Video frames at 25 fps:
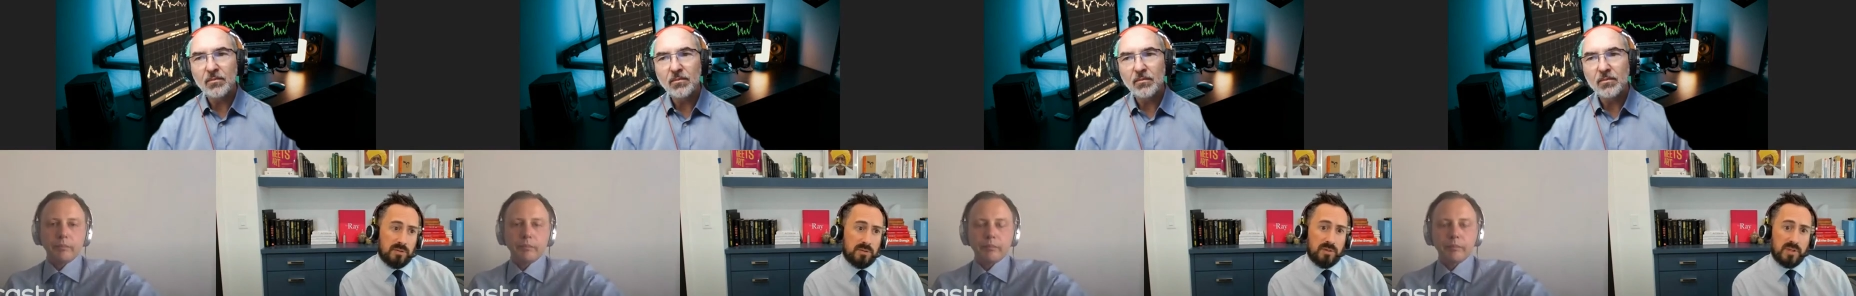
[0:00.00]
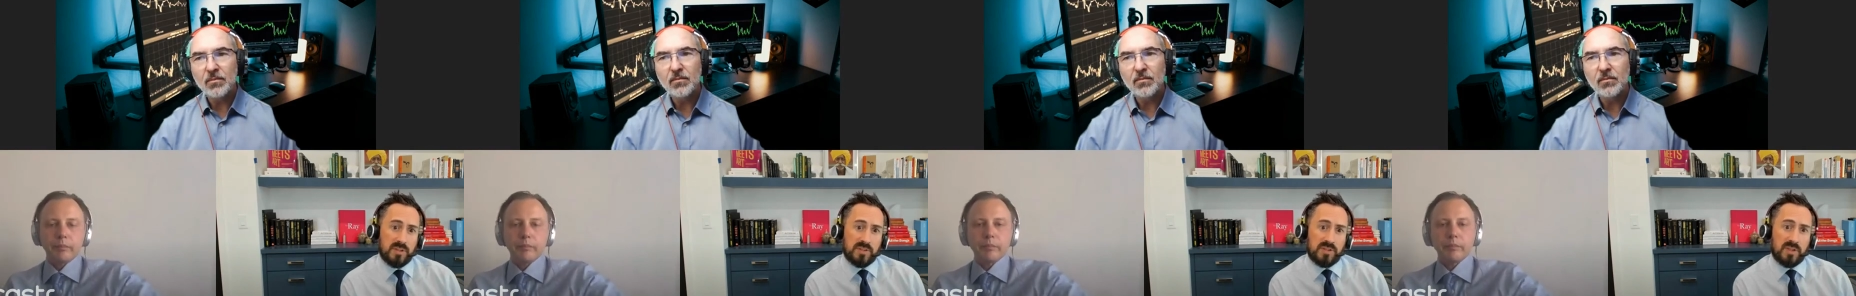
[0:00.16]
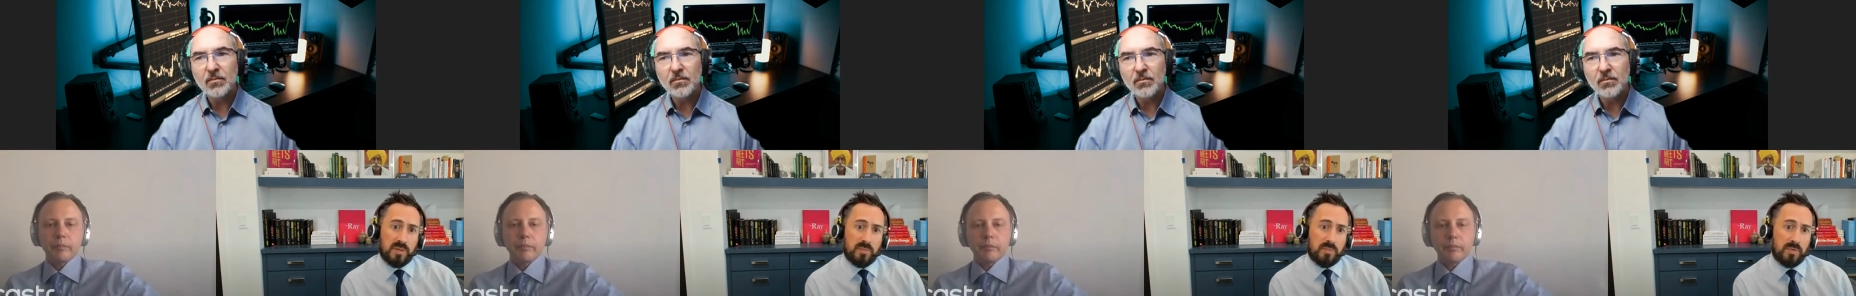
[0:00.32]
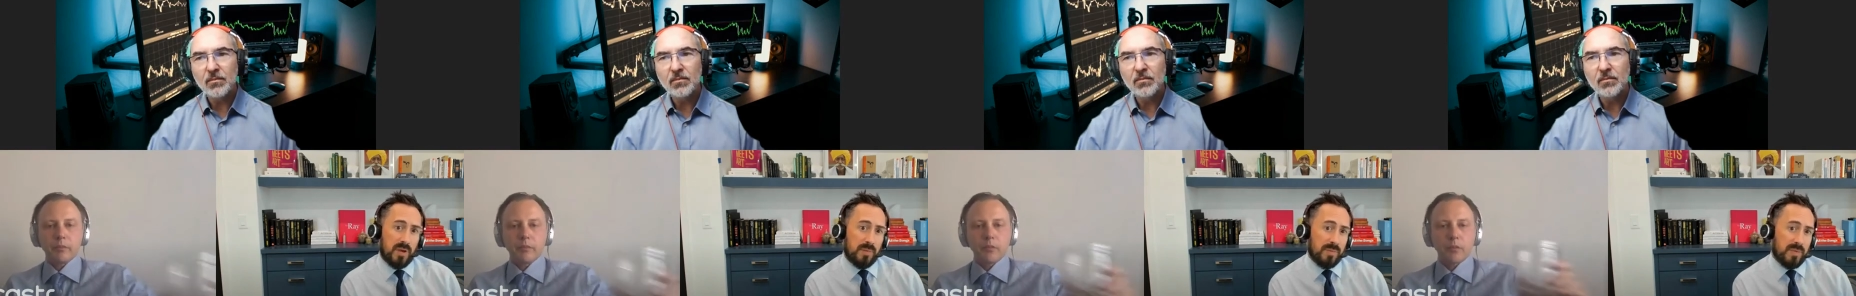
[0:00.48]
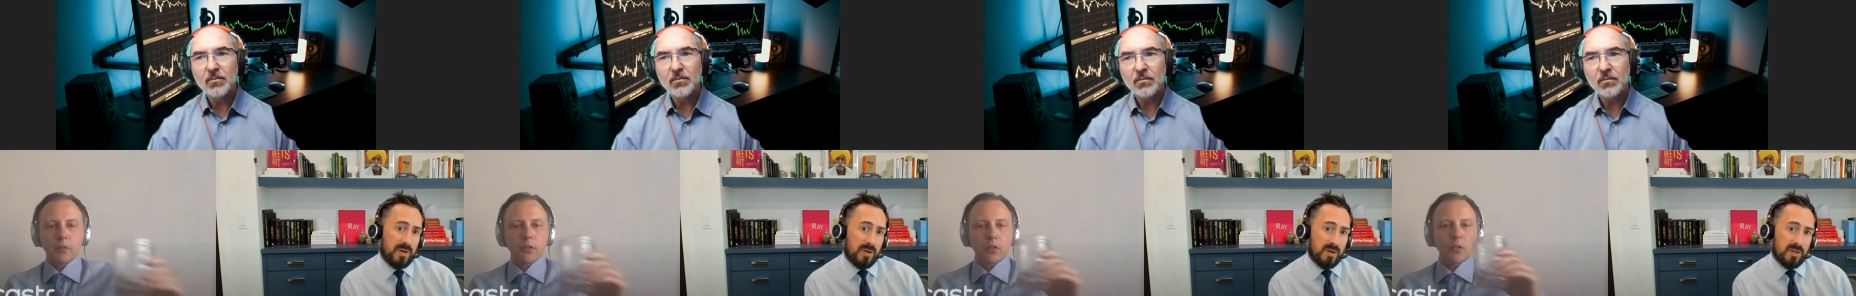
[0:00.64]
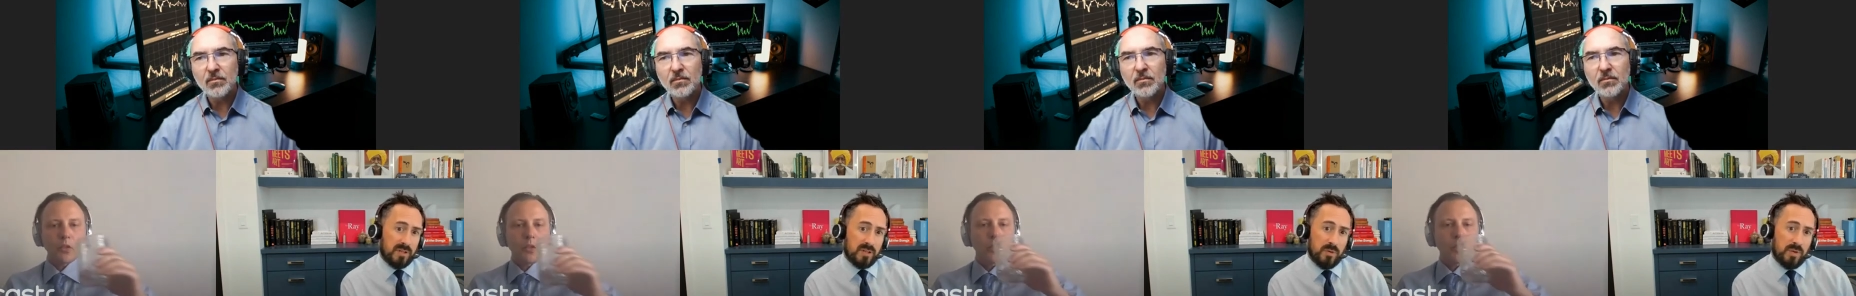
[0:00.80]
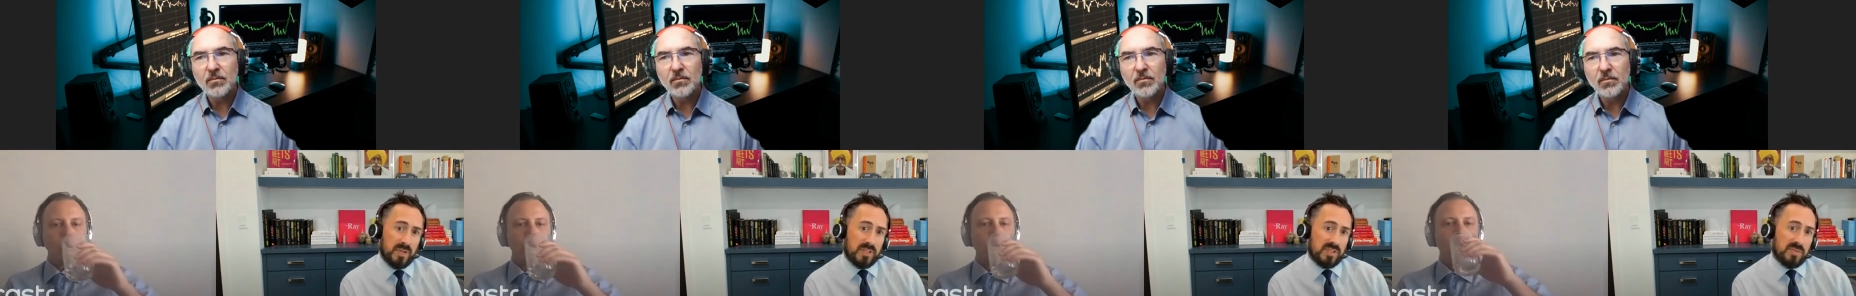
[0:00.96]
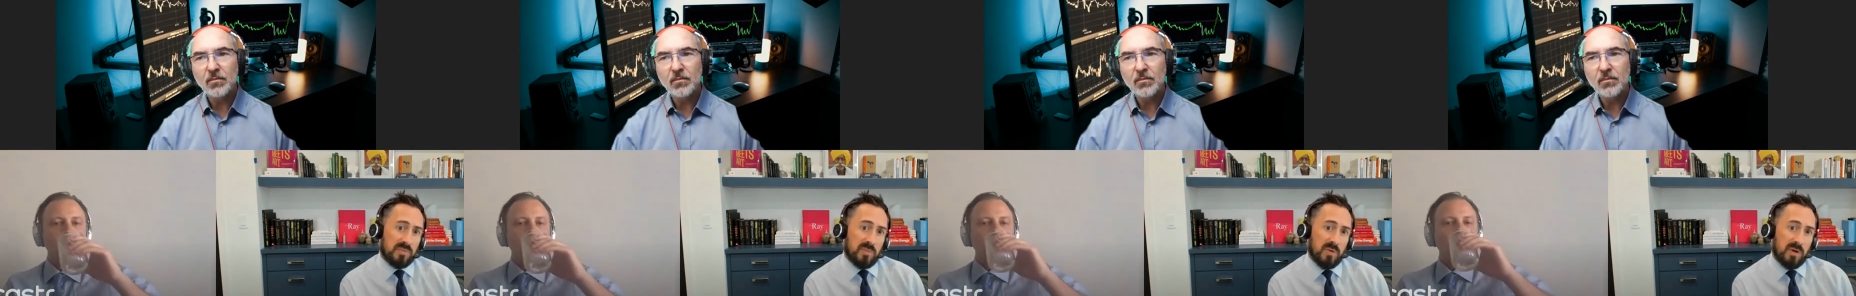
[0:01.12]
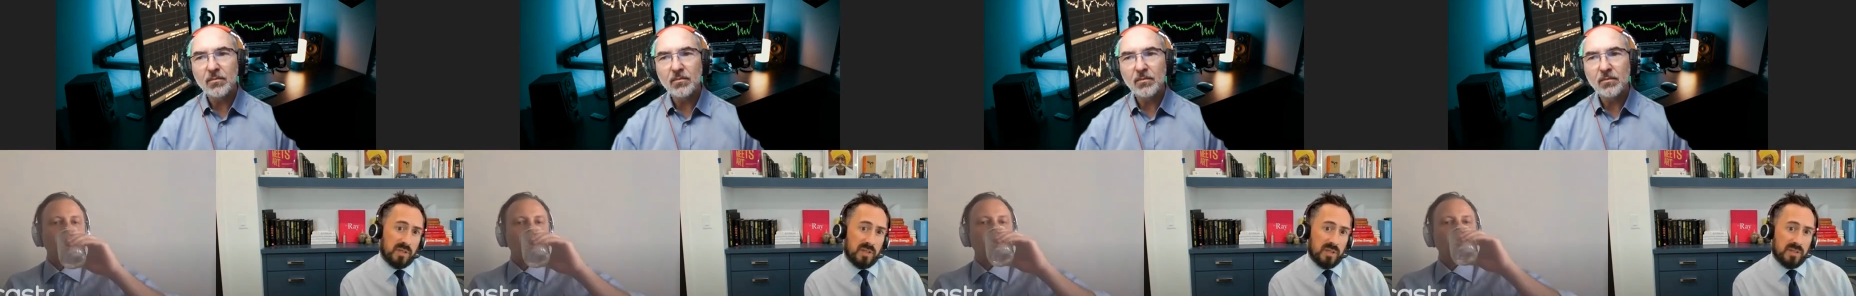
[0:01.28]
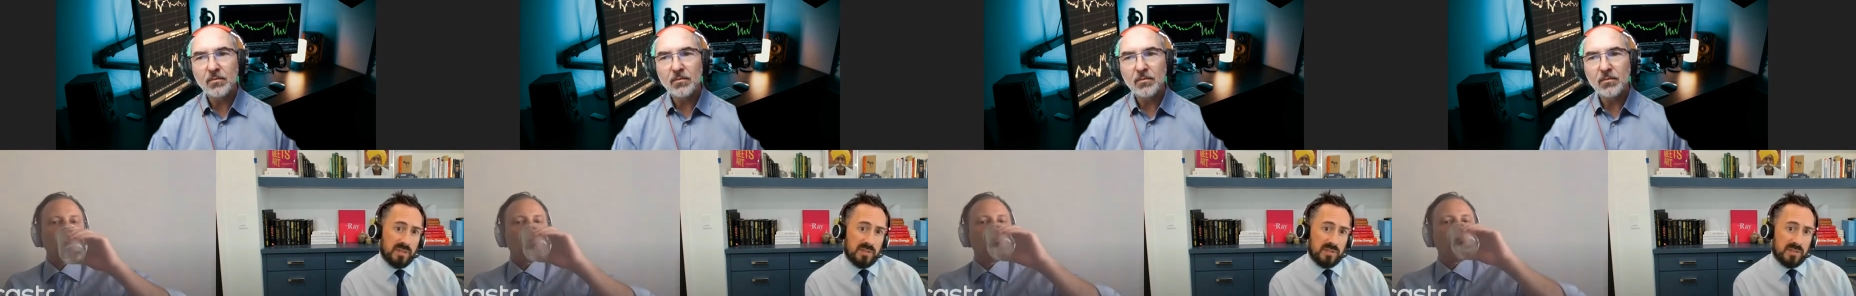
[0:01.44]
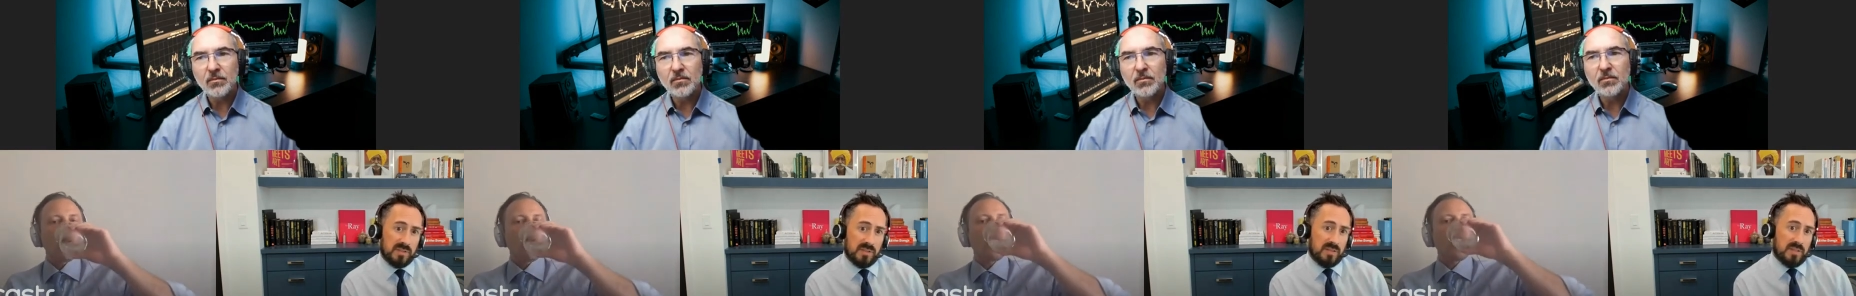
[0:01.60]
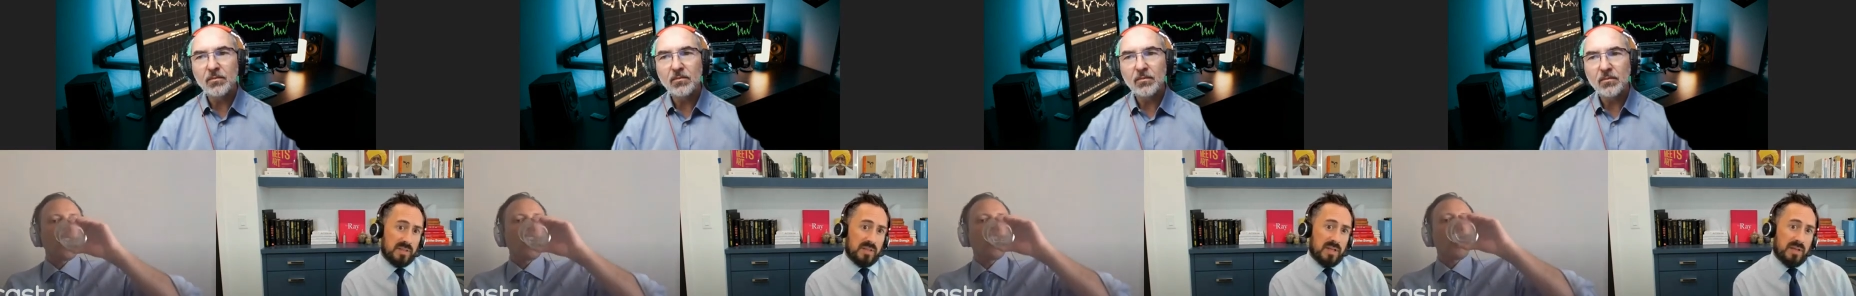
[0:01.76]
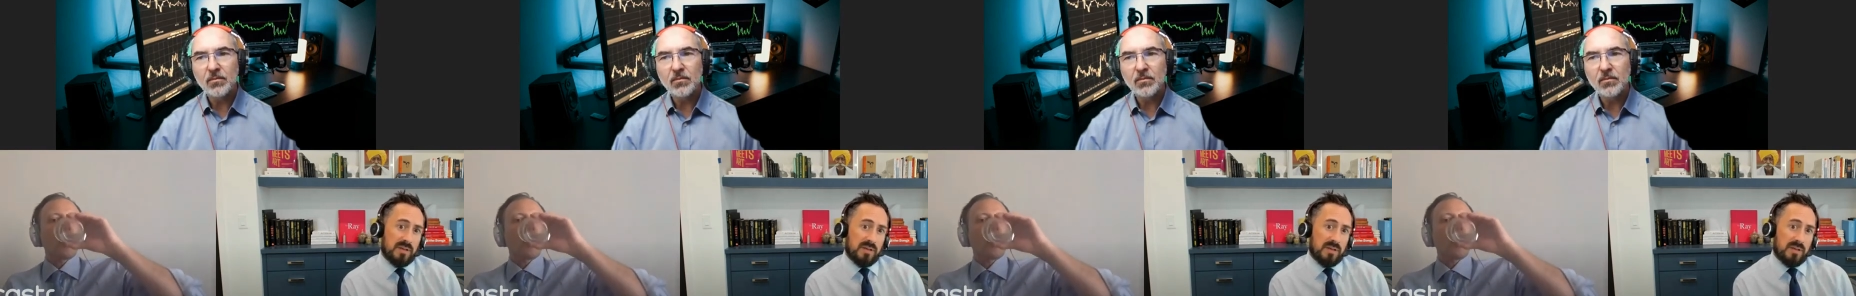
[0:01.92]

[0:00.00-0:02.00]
Speaker 1: who does their primary U.S. markets and then